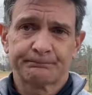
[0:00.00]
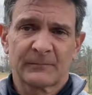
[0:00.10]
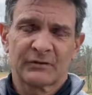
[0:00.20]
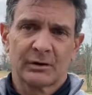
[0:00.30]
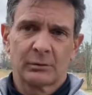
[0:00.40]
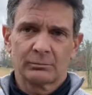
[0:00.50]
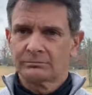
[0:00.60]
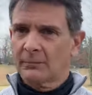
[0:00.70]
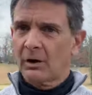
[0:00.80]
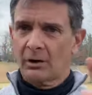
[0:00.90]
So
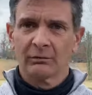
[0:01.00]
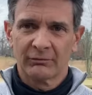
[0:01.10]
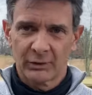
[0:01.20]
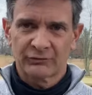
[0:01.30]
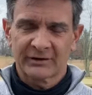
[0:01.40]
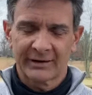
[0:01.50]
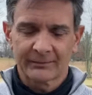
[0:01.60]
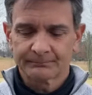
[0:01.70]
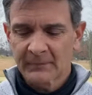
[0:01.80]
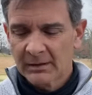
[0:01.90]
all of those
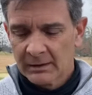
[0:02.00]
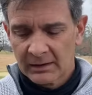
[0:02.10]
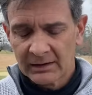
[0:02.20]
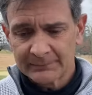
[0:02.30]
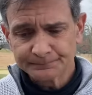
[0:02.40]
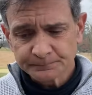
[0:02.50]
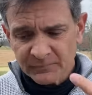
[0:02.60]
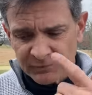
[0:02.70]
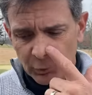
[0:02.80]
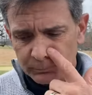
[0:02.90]
together. Um,
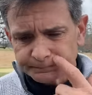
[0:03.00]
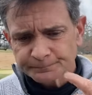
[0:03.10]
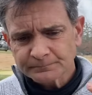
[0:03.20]
so